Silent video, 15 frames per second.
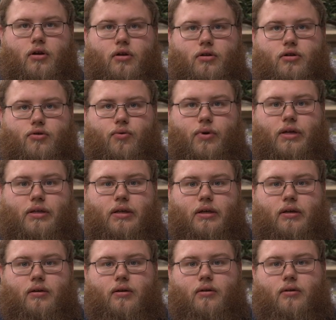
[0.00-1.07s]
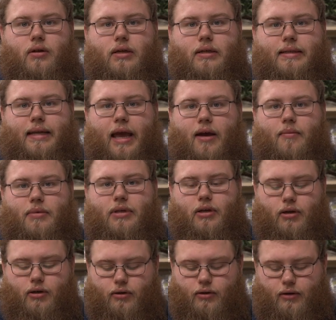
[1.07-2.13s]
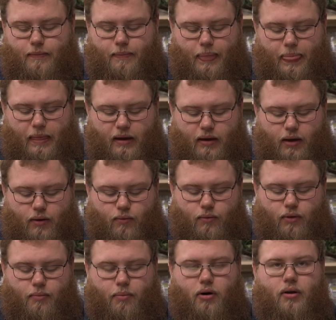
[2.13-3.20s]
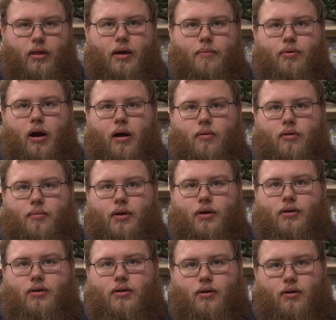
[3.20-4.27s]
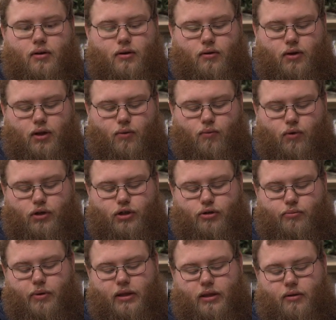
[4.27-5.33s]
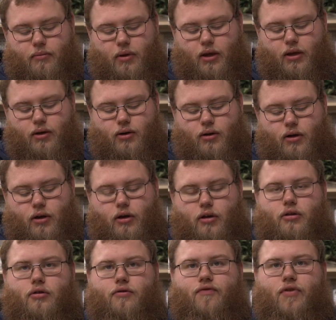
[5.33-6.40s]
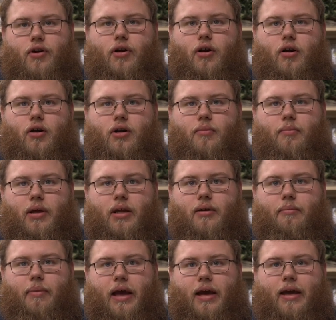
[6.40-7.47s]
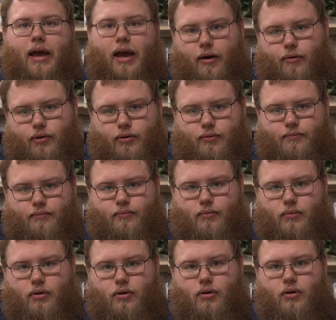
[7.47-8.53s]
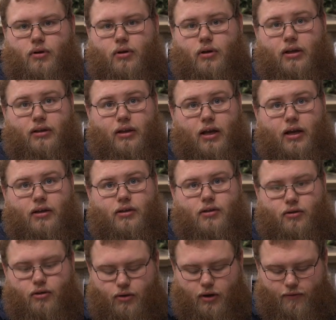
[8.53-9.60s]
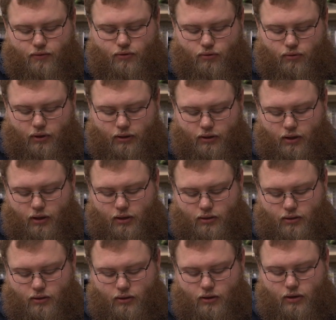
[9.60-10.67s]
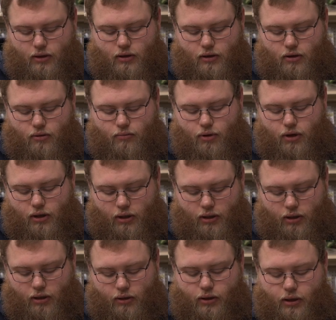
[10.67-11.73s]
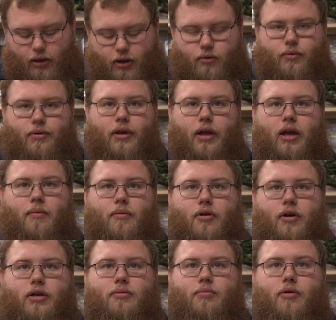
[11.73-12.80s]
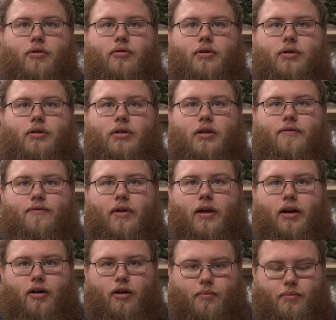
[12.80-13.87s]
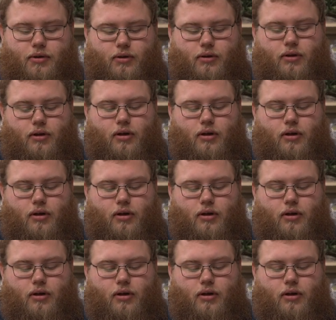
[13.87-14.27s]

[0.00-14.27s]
squeezing these tabs here. And the part of that problem is that once you bend them in, they're very hard to bend back out. Unless you have a tool like this, you can put it on there and hit it with a hammer, I suppose, and see if that helps.